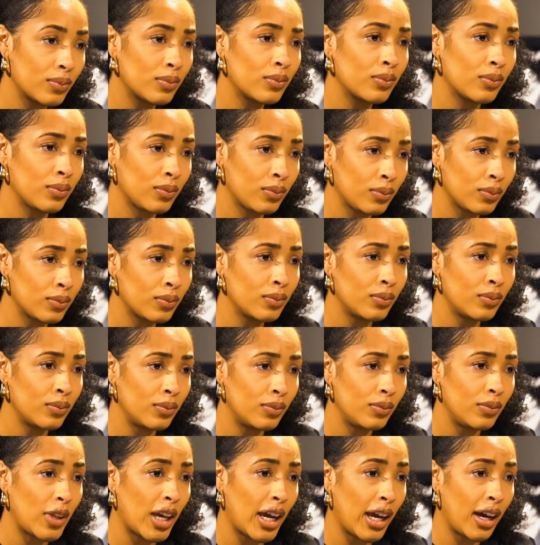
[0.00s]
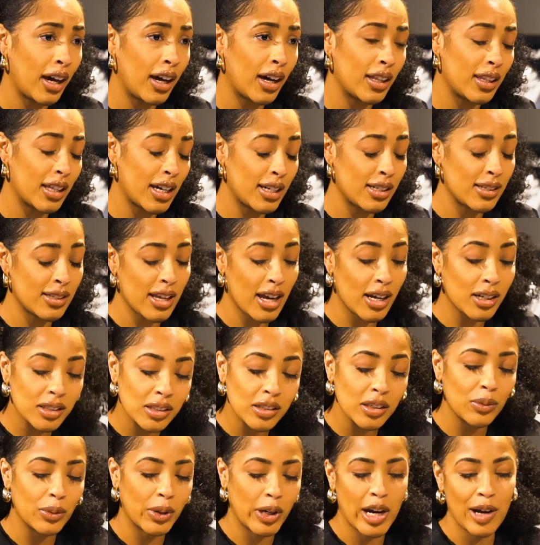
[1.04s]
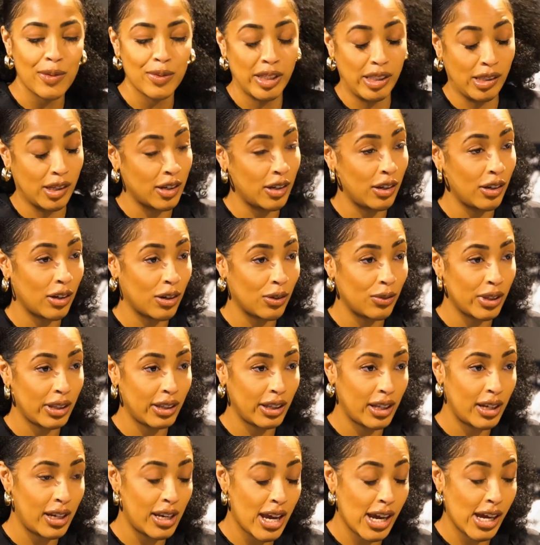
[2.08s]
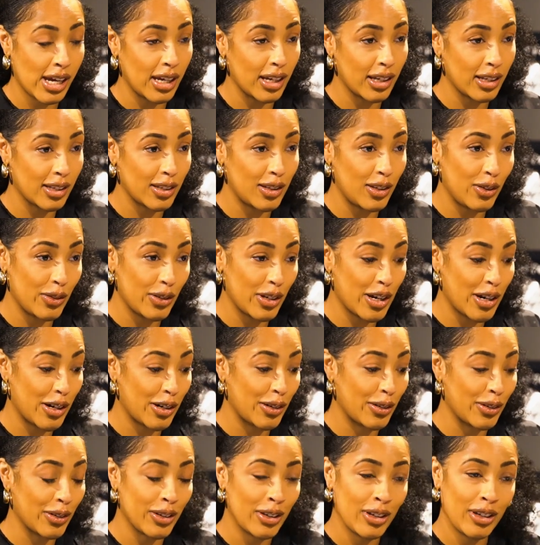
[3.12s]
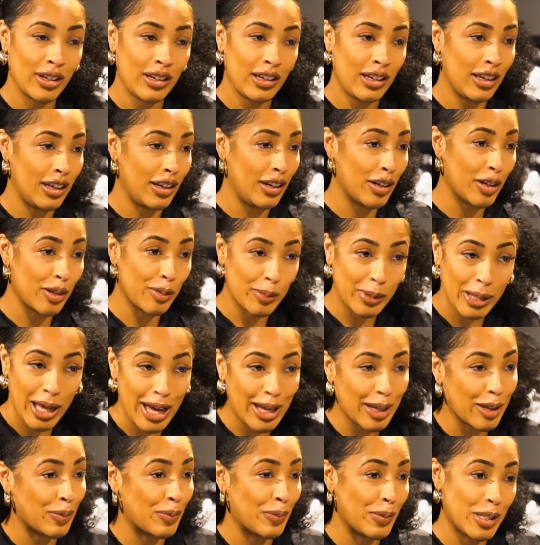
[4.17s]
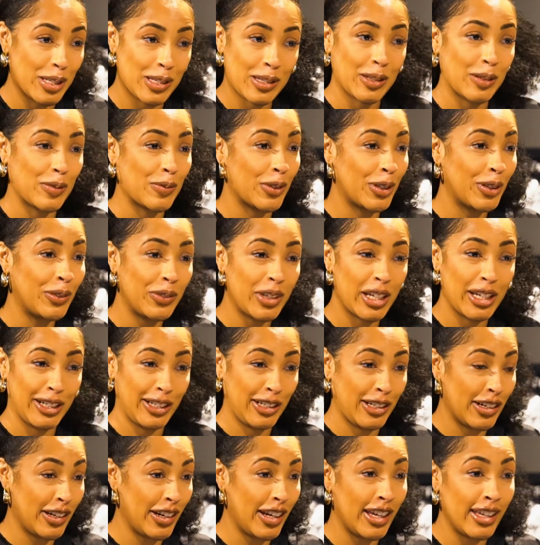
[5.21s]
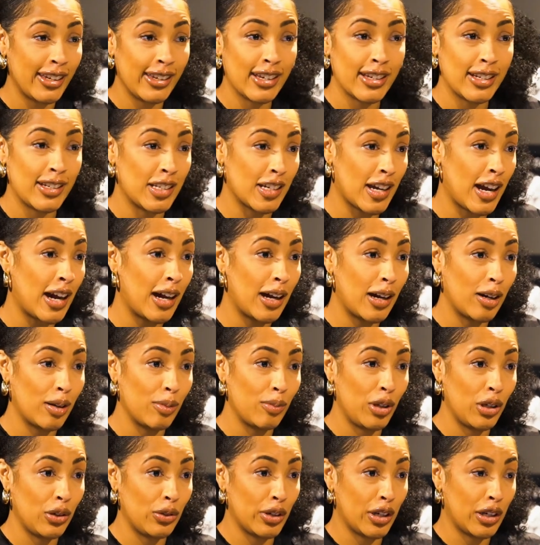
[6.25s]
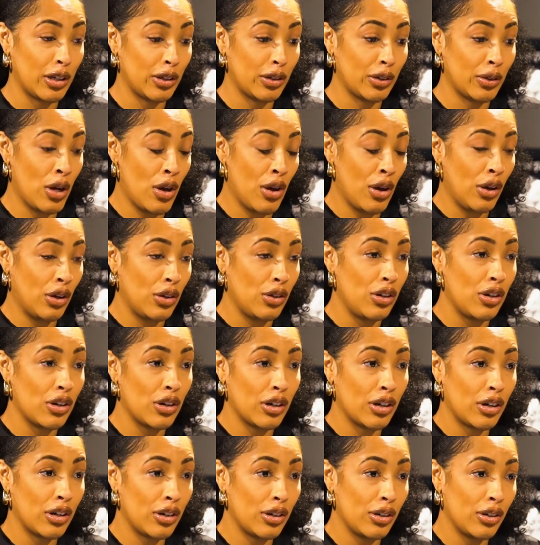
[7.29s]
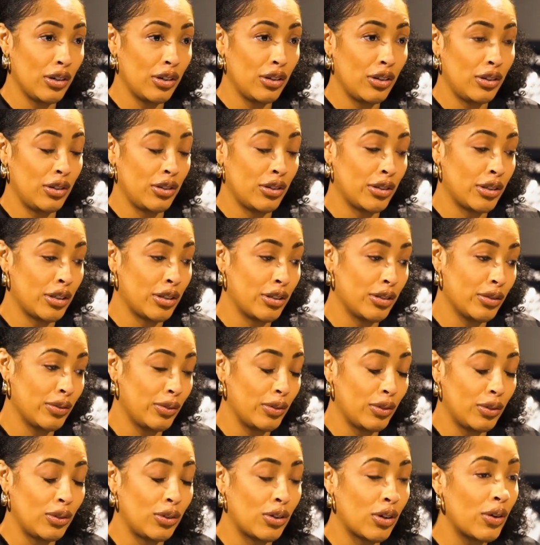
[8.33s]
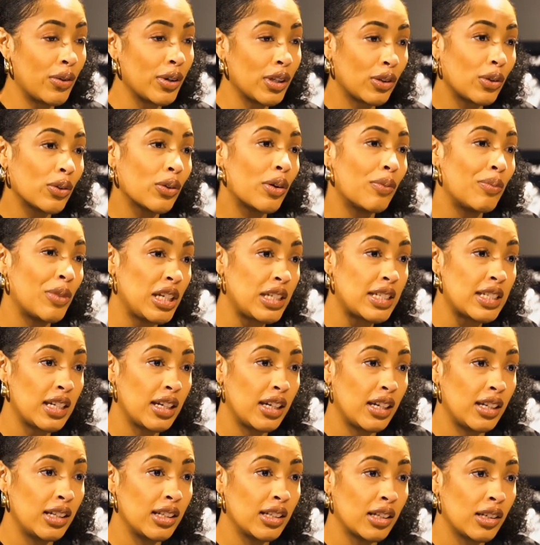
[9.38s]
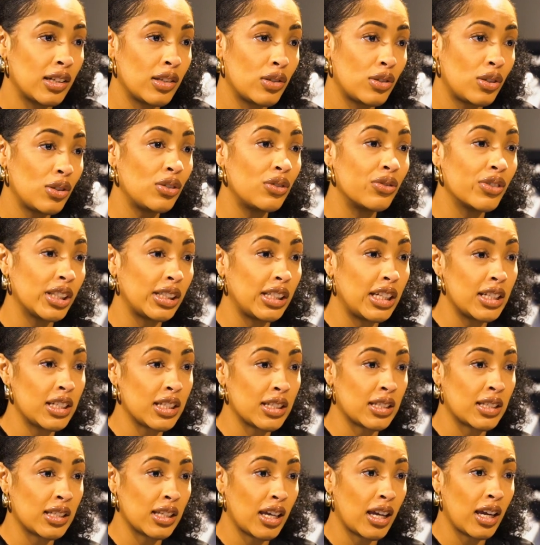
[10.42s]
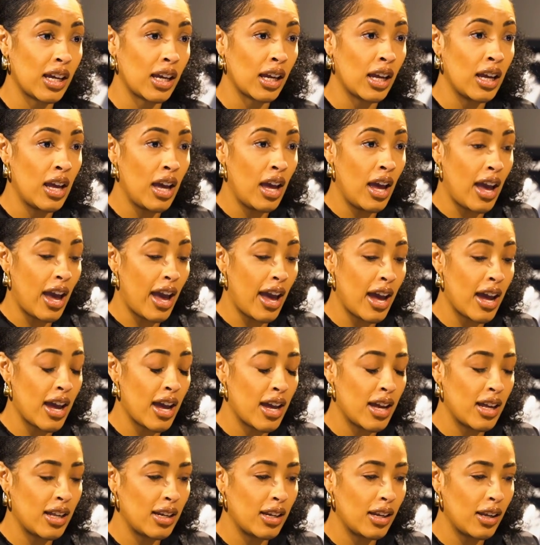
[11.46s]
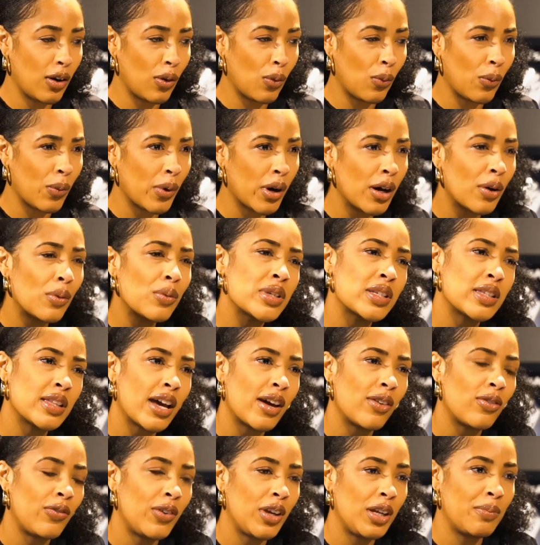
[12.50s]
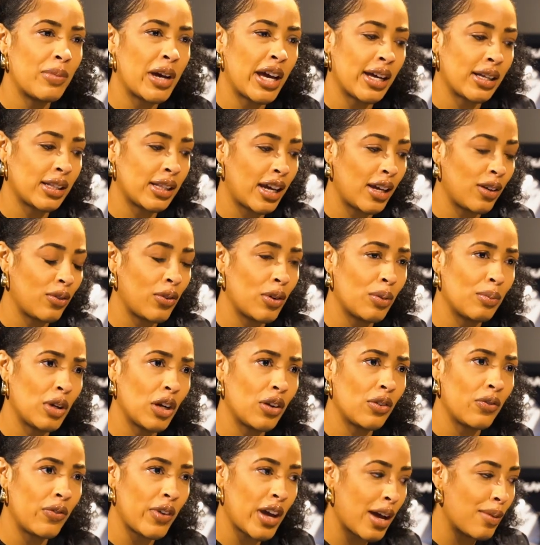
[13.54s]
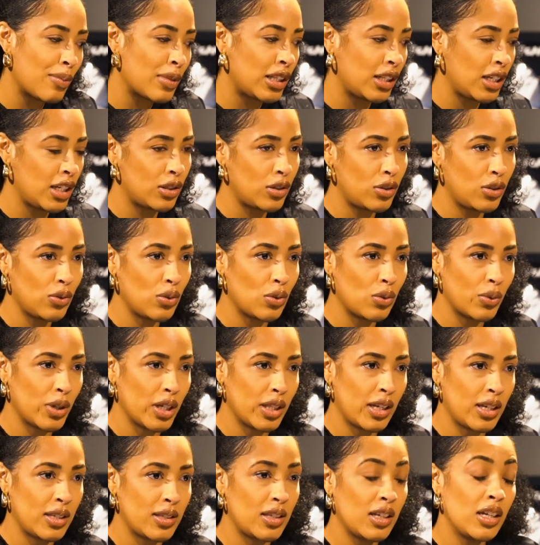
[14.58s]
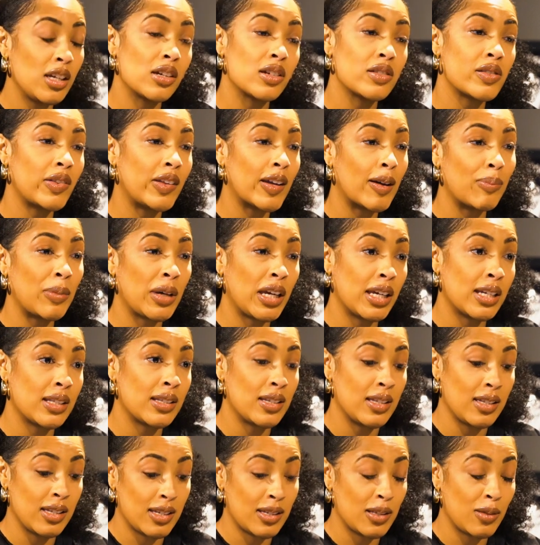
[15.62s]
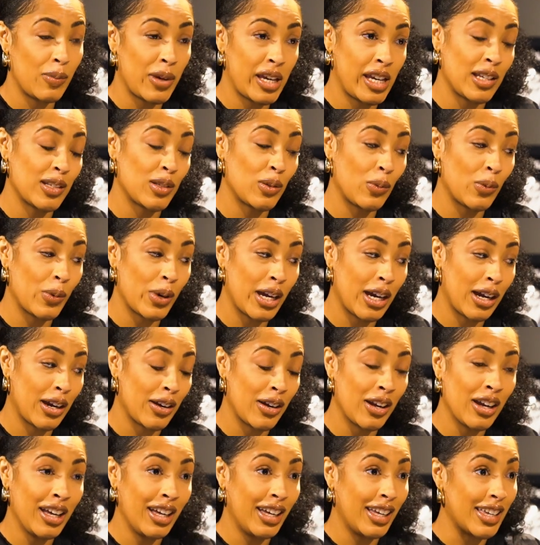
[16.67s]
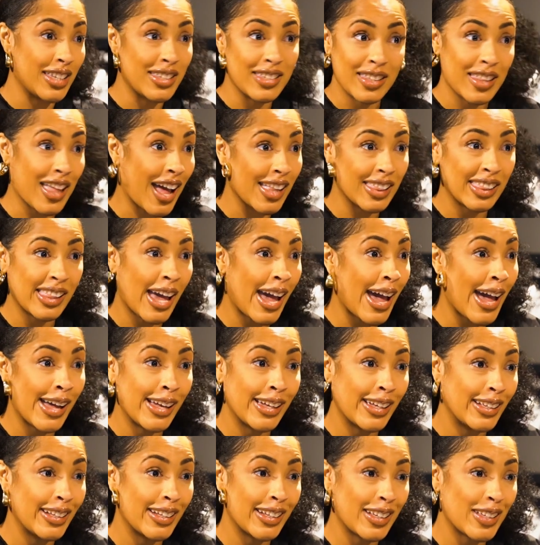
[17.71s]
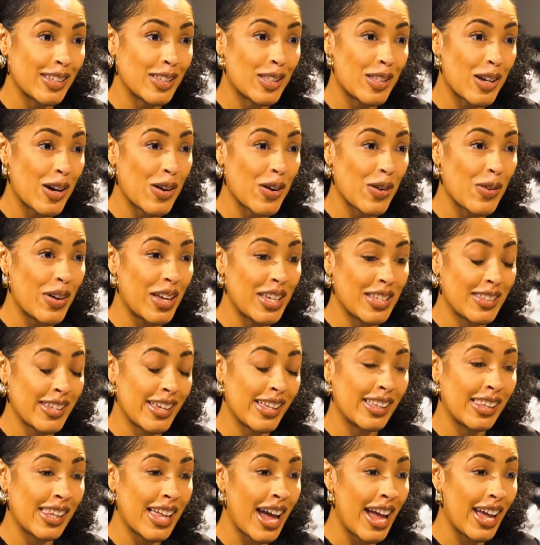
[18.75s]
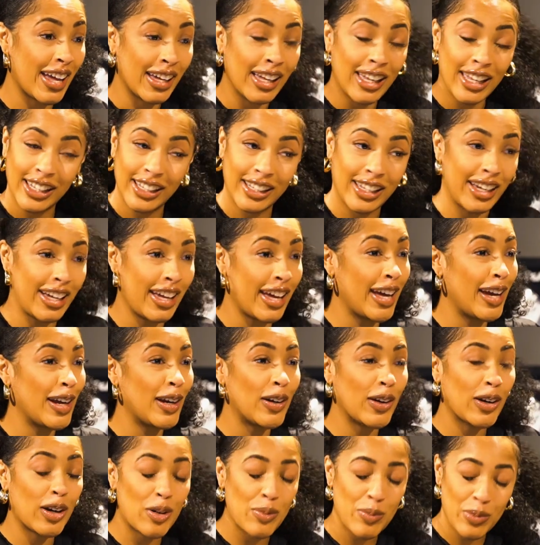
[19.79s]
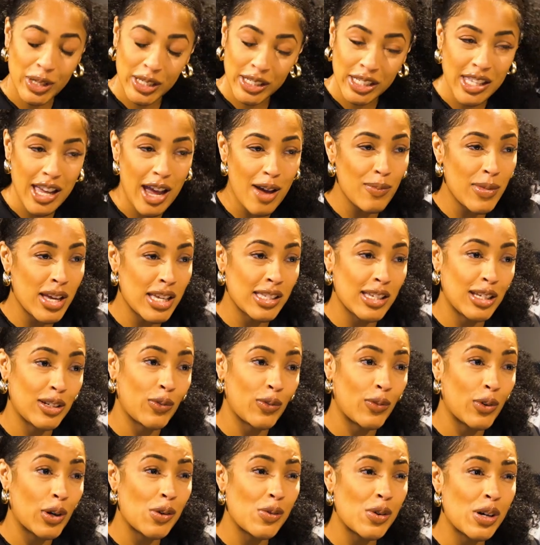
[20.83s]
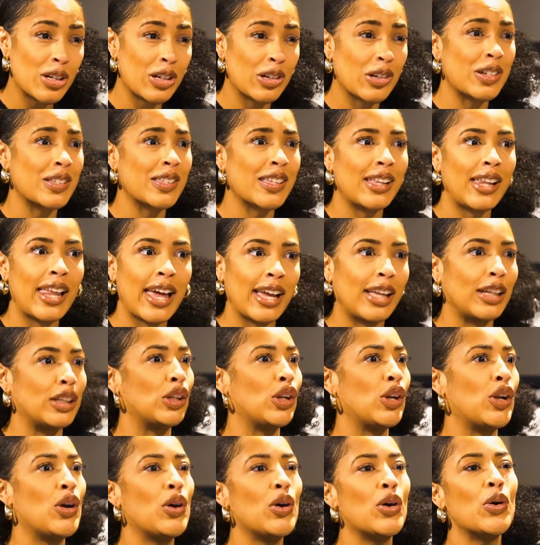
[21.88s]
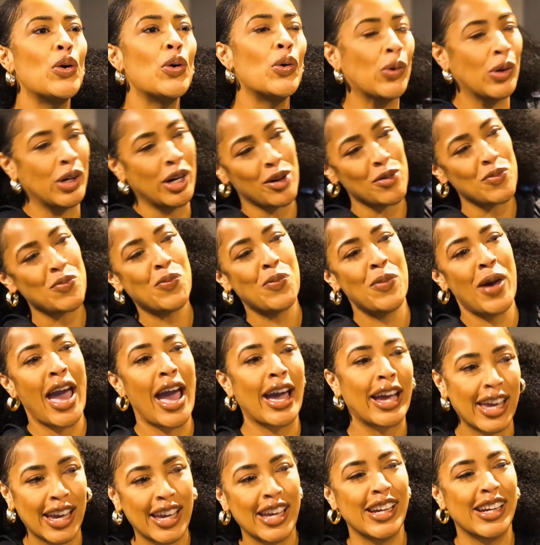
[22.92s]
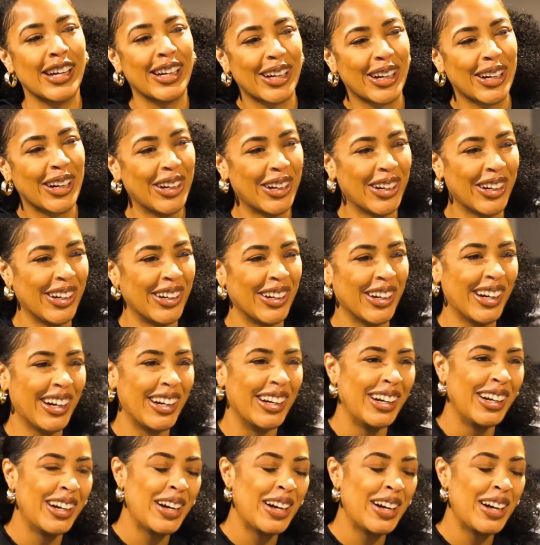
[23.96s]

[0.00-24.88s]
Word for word: it's very important. Yeah, that is actually where I was going to go with it next. You know, you're a Black Muslim woman. You're in hijab, you yeah. know. You're you're going through a mission, right. too, religiously. Right. And what was that feedback like from your family, too, where they see you're stepping into this space where it's not that? Right. So is it like, go ahead, girl, push that message forward? Or is it like, no, come back here? Right.